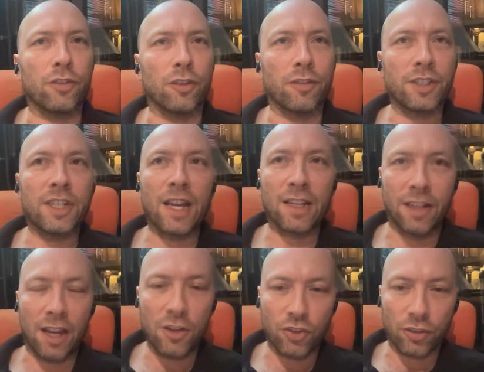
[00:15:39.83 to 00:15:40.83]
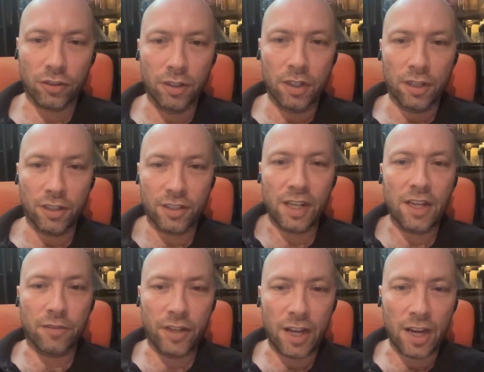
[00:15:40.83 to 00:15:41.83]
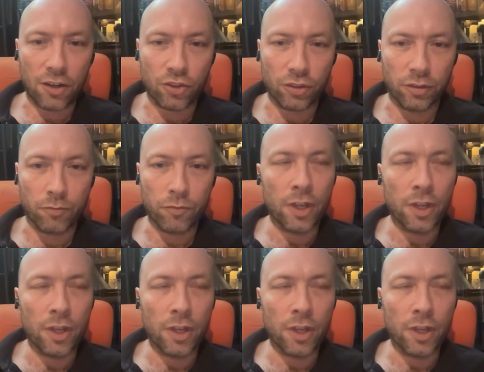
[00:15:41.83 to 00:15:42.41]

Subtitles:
of stagnation, a state of inaction.